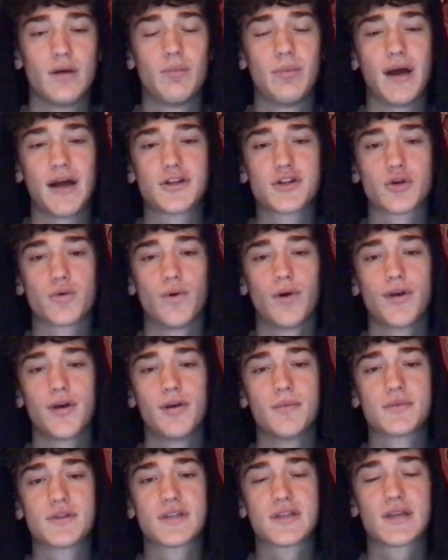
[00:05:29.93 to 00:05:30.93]
Patrick
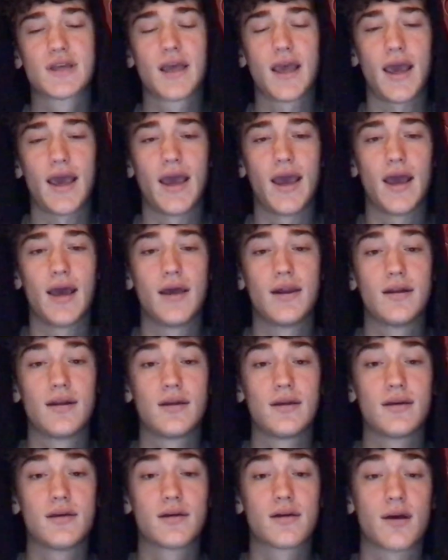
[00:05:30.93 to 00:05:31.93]
Williams can
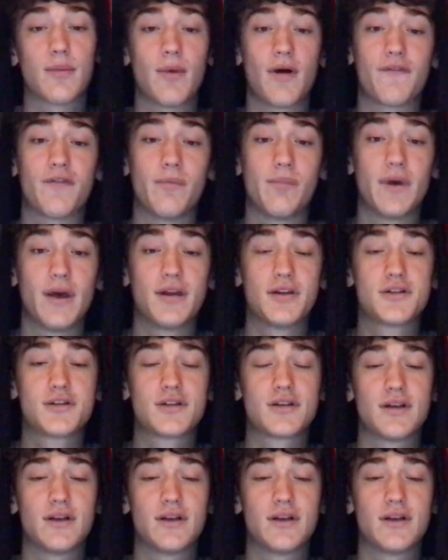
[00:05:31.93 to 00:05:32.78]
come off the bench